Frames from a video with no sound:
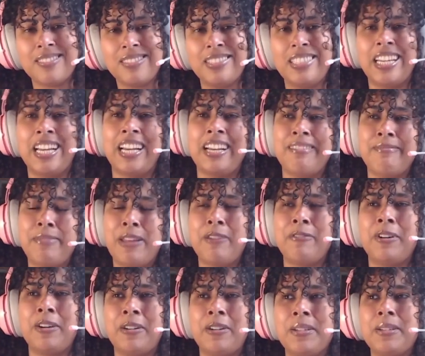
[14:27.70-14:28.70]
yeah,
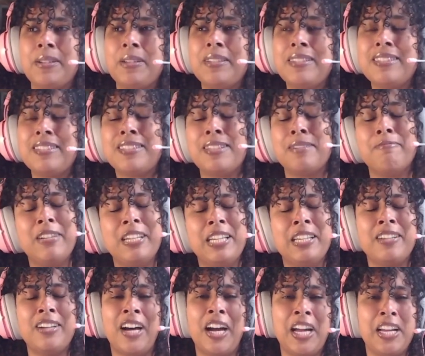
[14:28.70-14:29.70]
there are some really
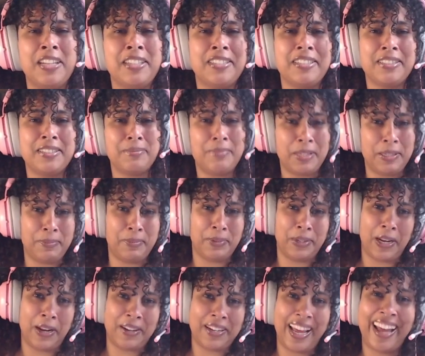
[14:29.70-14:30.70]
kind
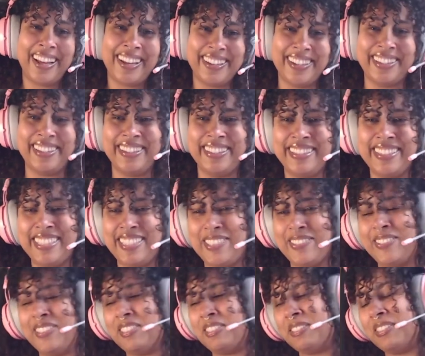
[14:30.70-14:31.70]
people out there as
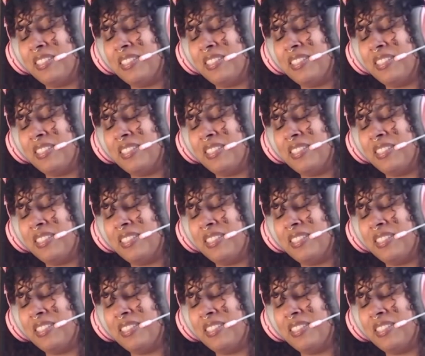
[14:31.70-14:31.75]
well.